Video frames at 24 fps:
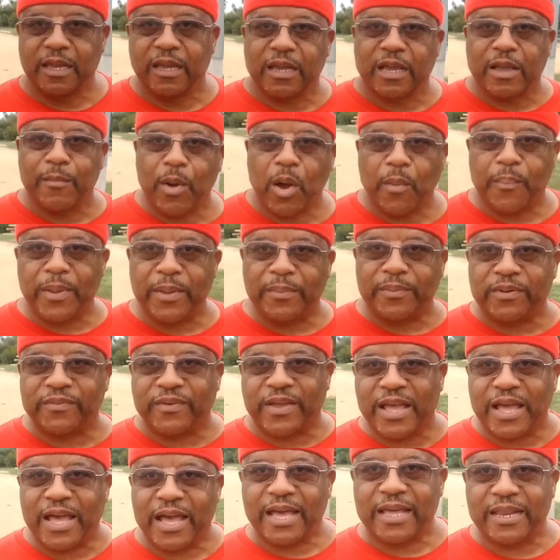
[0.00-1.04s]
Come on, people of
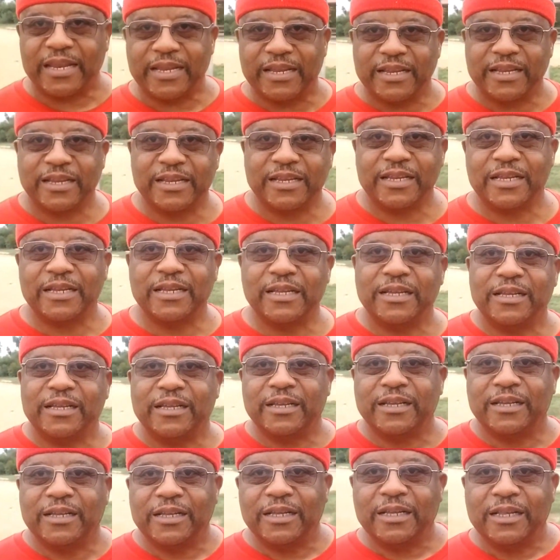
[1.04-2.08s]
God.
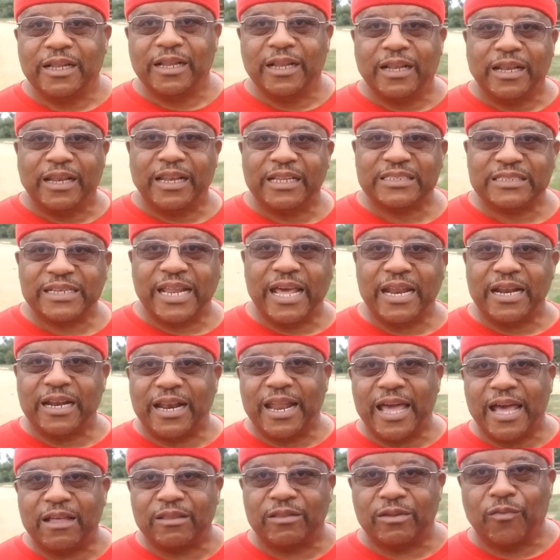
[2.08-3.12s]
Let's not
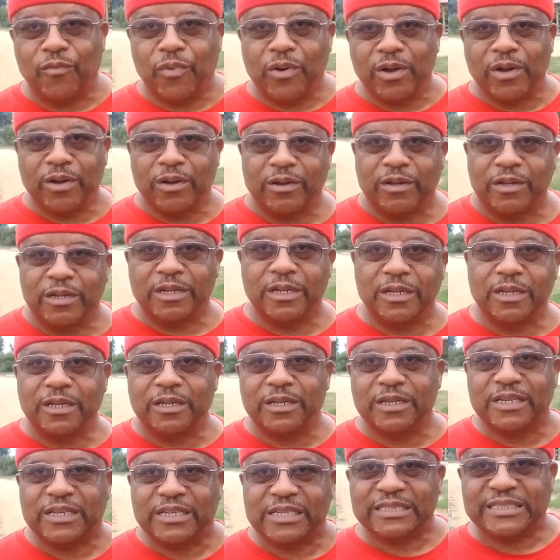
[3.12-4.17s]
allow the world
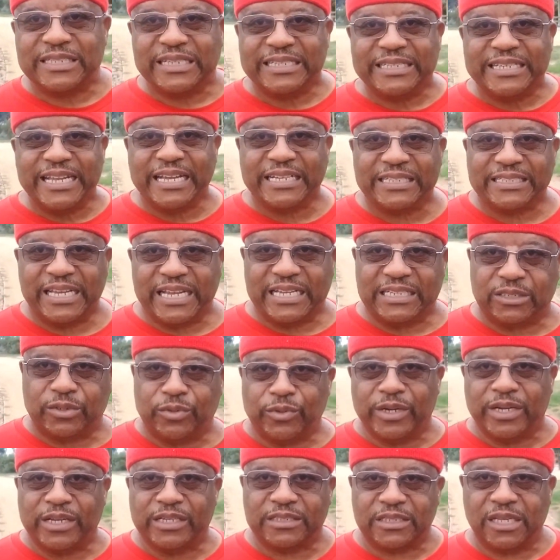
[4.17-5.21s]
to dictate to
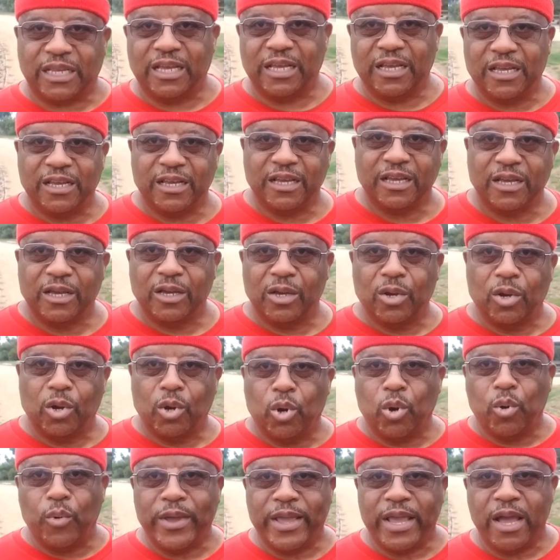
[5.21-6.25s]
us
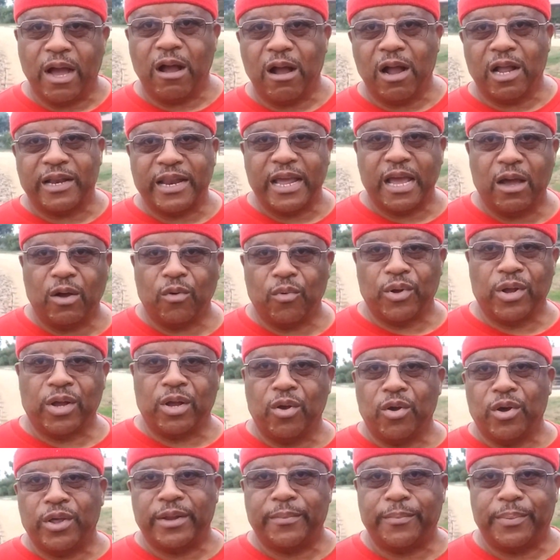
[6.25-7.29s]
who we are and how we're
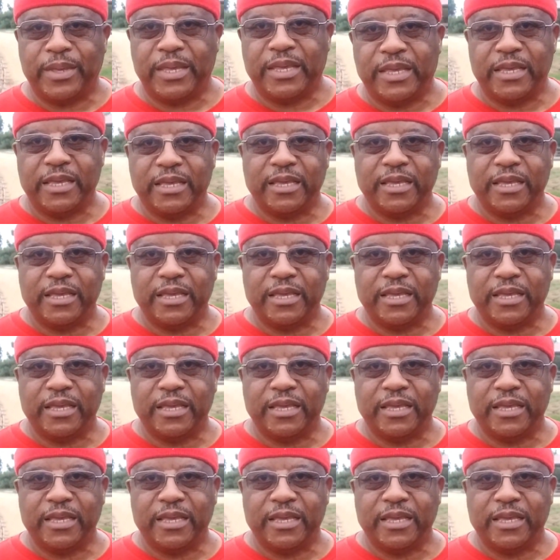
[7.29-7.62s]
going to be.